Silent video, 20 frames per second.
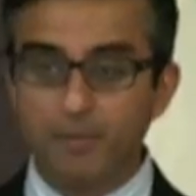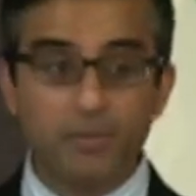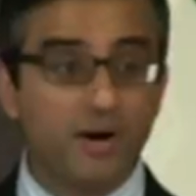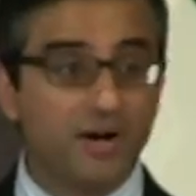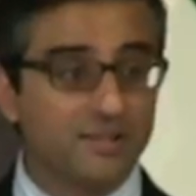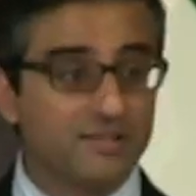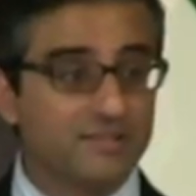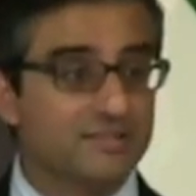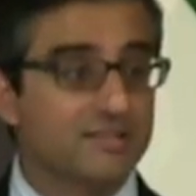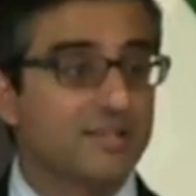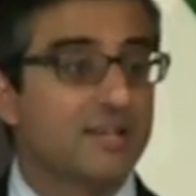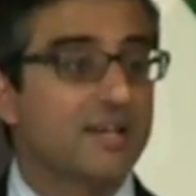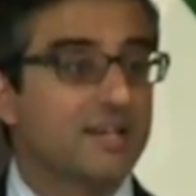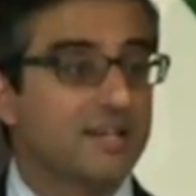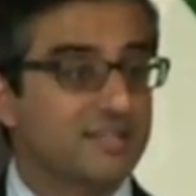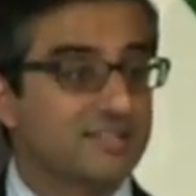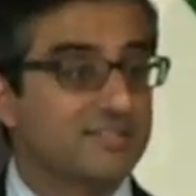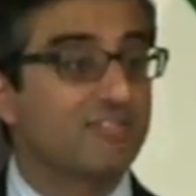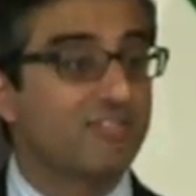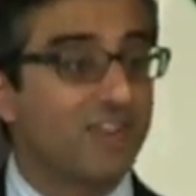pulse
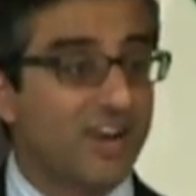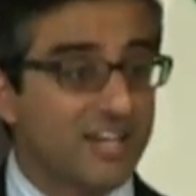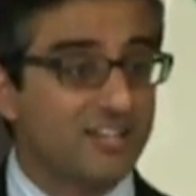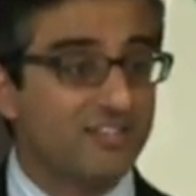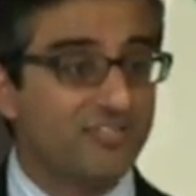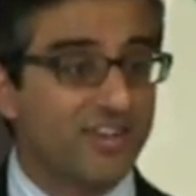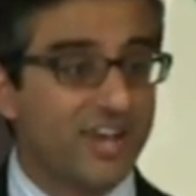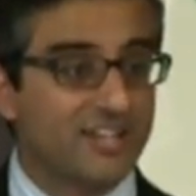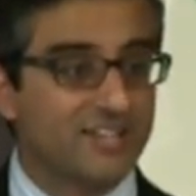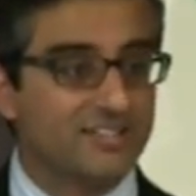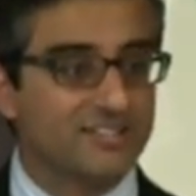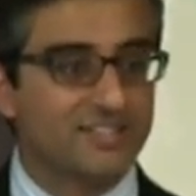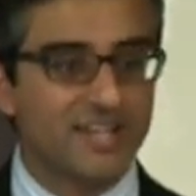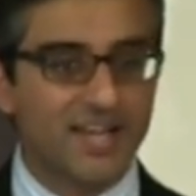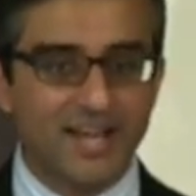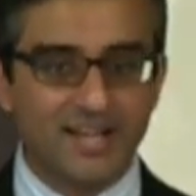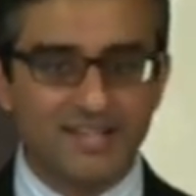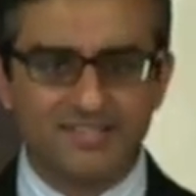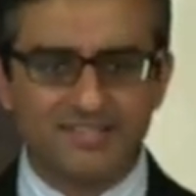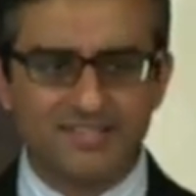is the vital
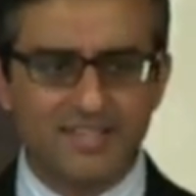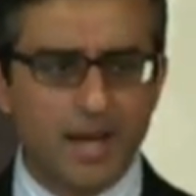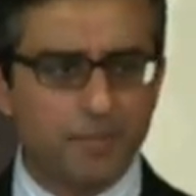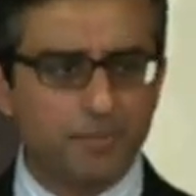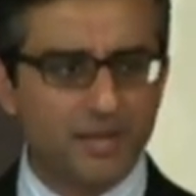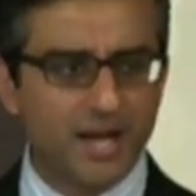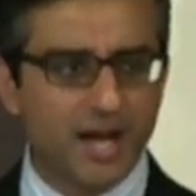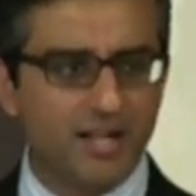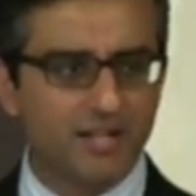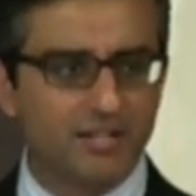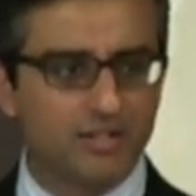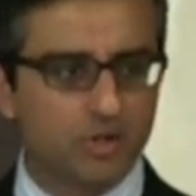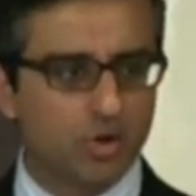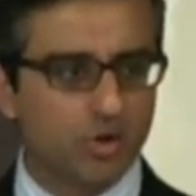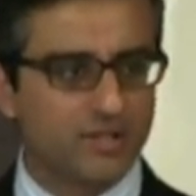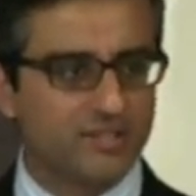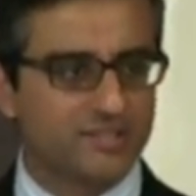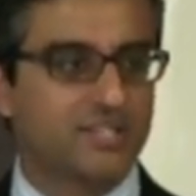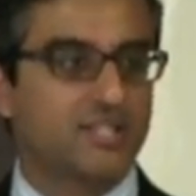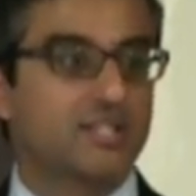faculty except
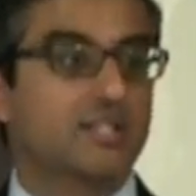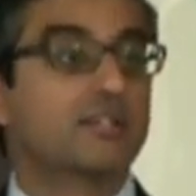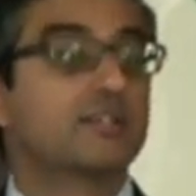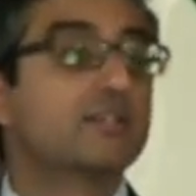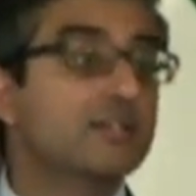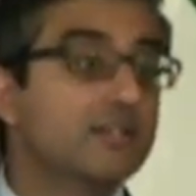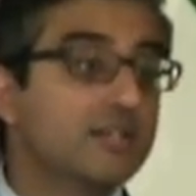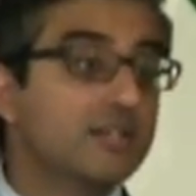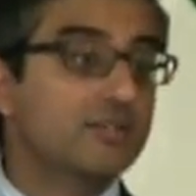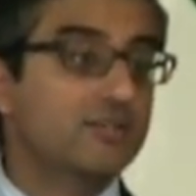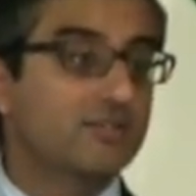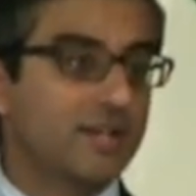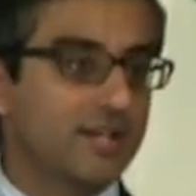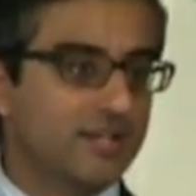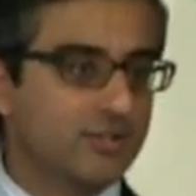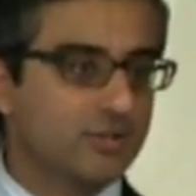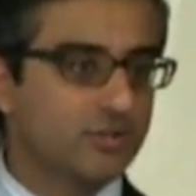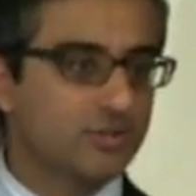al-Qurashi right,